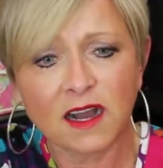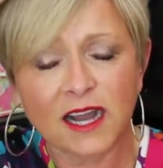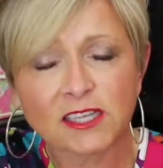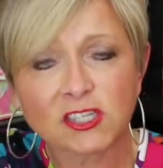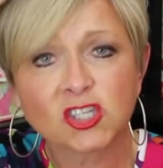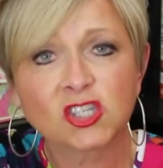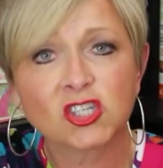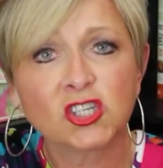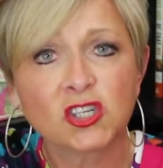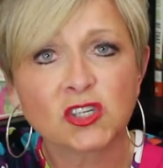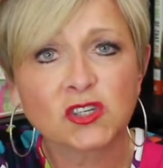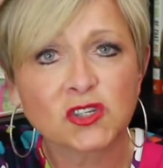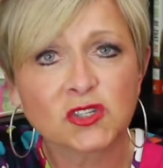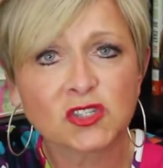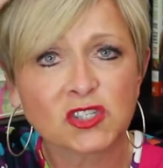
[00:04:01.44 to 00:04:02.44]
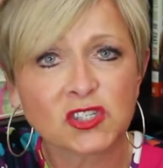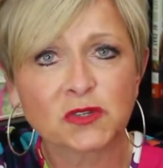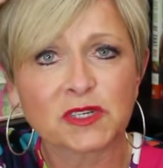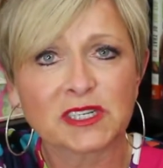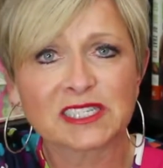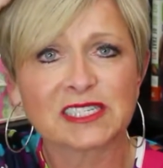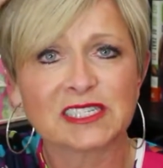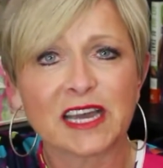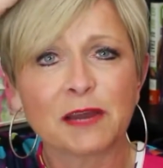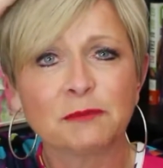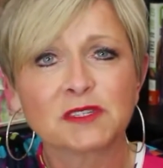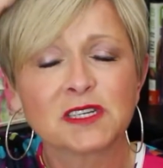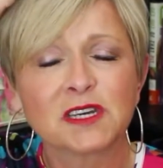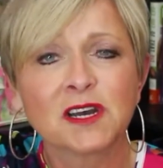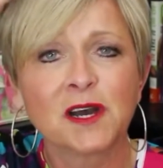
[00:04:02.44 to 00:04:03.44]
I choose to
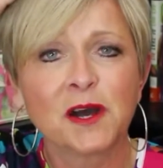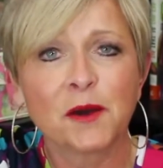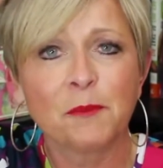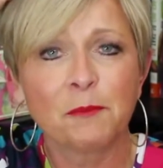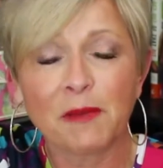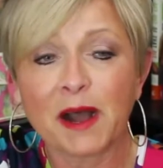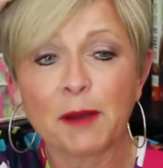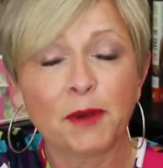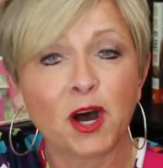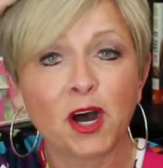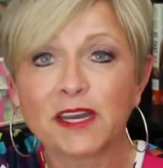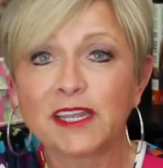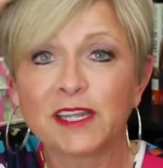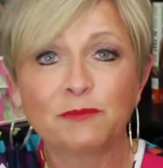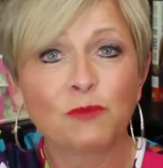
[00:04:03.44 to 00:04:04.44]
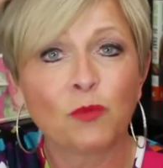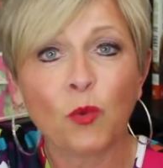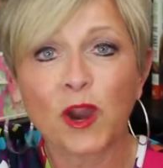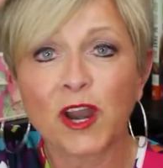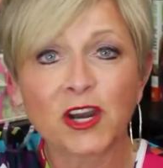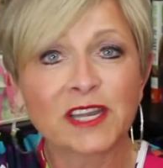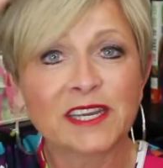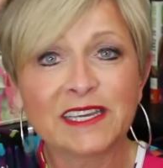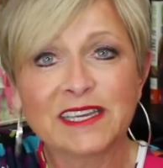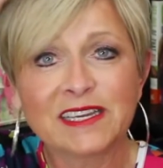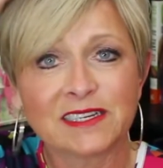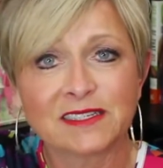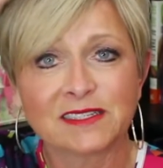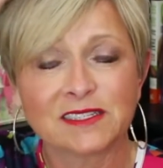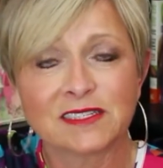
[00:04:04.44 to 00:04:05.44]
accept my body where it
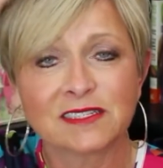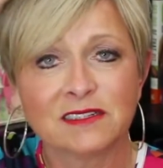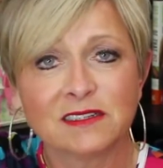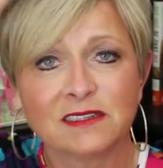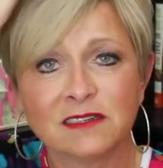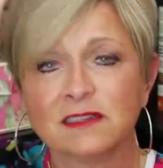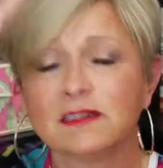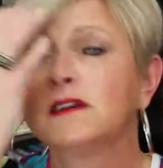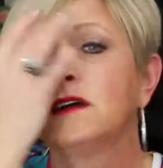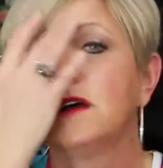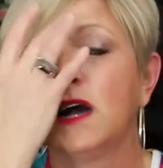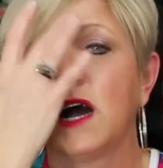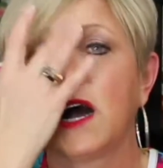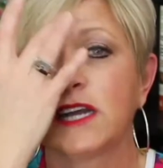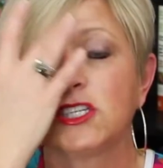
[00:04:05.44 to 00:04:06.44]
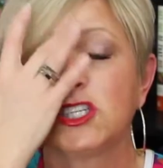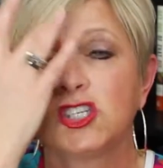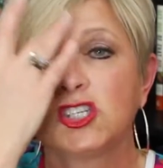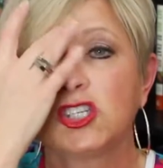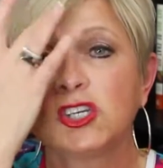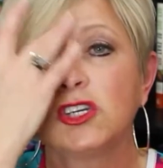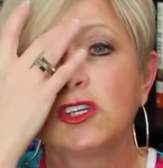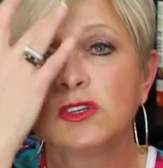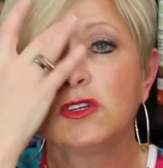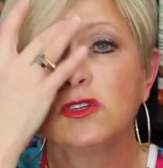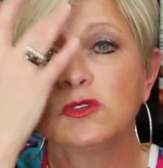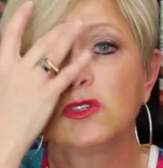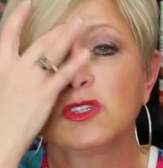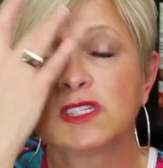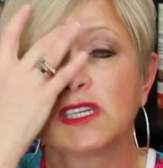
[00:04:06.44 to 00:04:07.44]
is. I
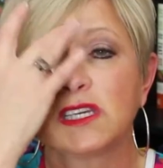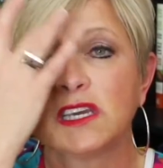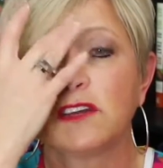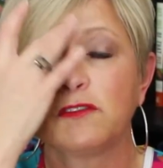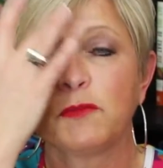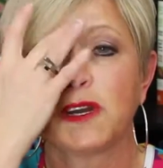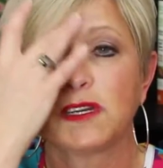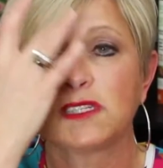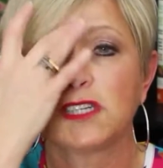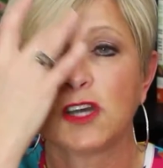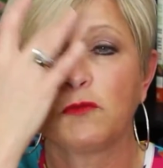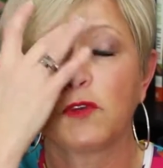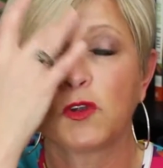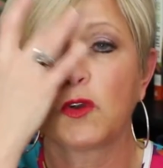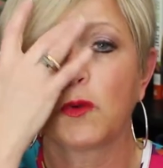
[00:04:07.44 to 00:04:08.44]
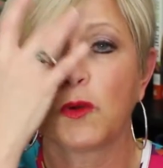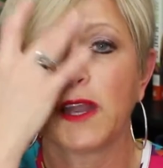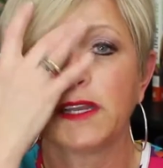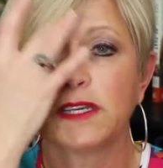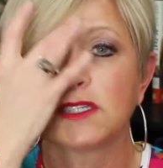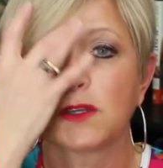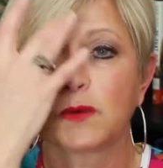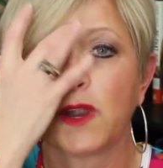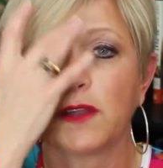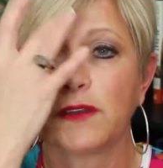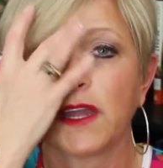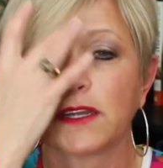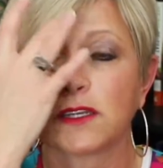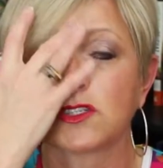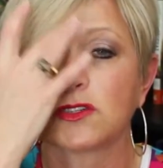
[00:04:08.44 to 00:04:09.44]
choose to give myself grace around
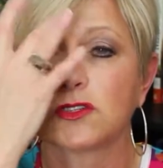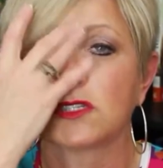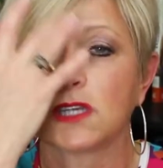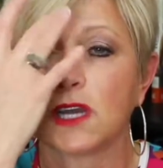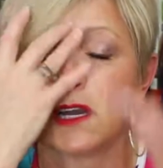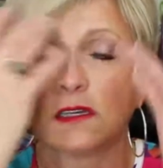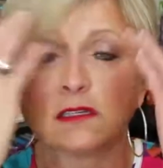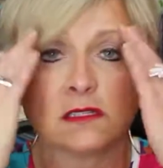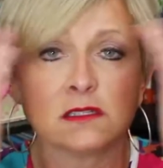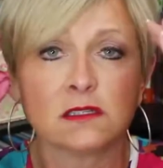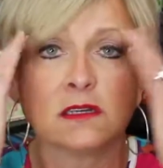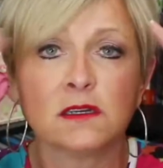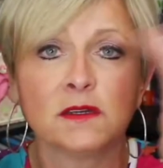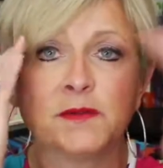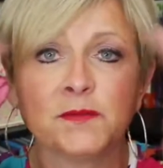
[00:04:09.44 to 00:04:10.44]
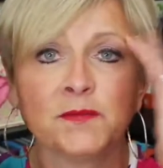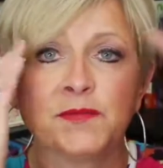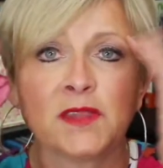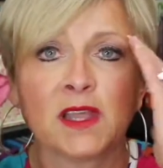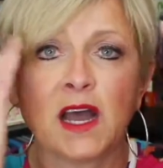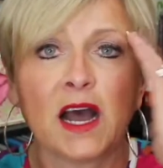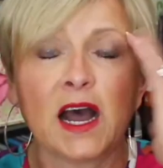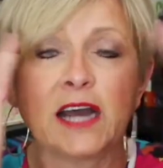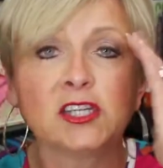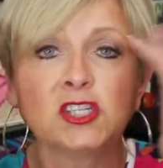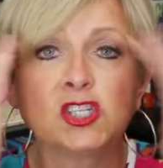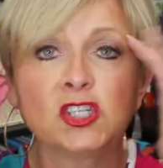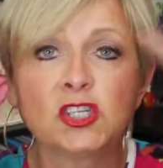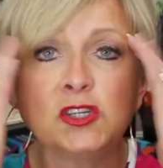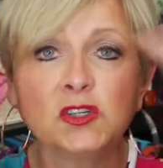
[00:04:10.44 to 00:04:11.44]
exercise. I
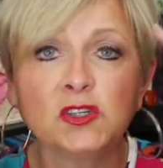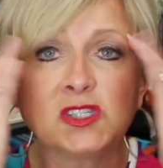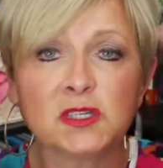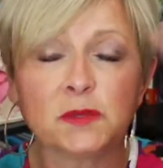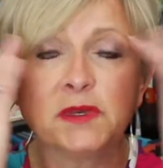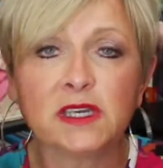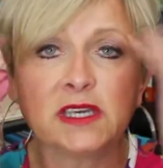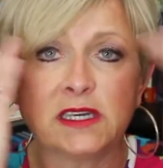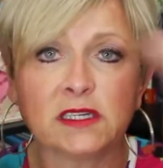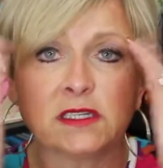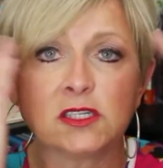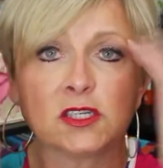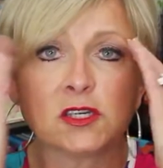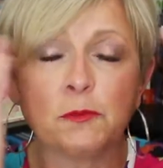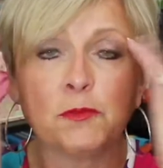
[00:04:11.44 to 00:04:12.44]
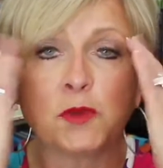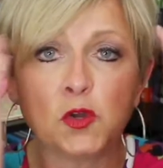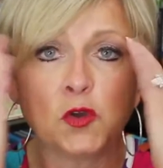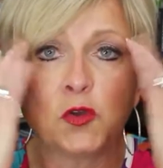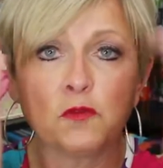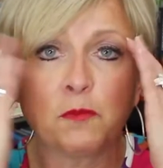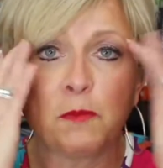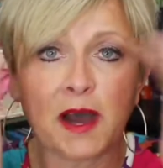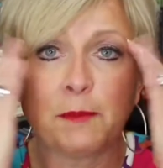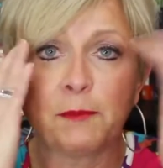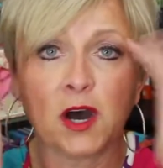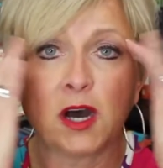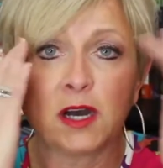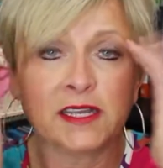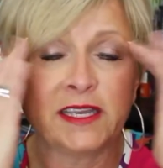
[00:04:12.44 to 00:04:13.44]
choose to begin to move my
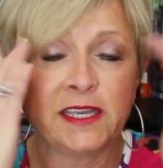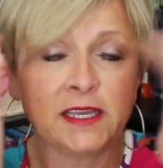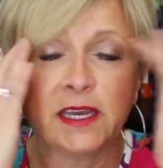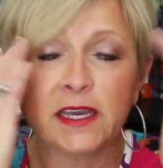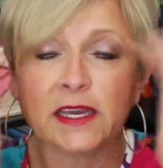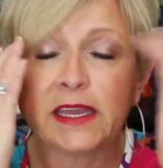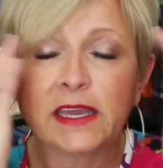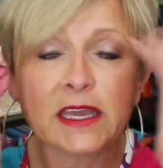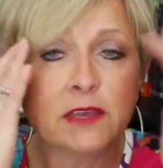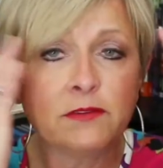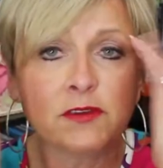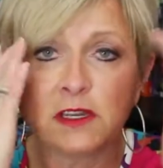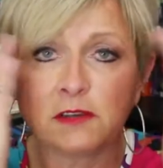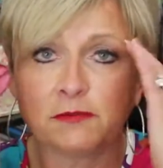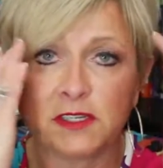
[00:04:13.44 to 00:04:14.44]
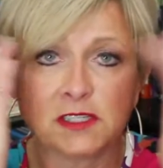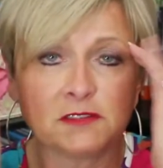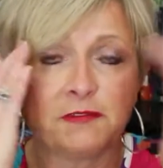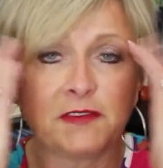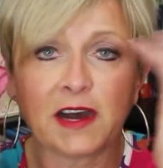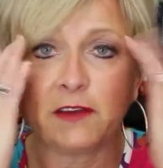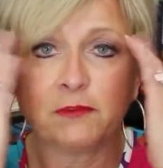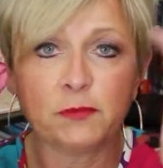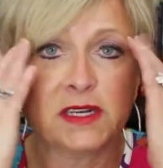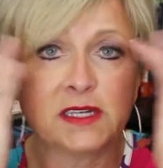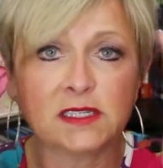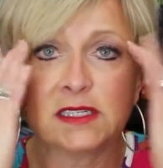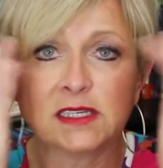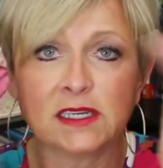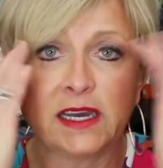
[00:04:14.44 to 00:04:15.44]
body even if it's 5
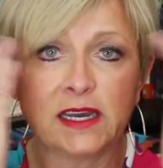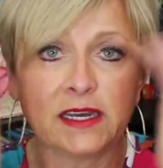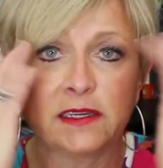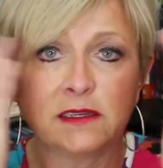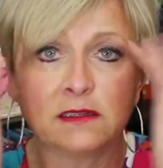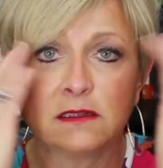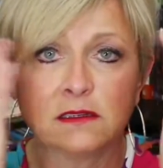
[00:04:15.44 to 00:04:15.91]
minutes a day.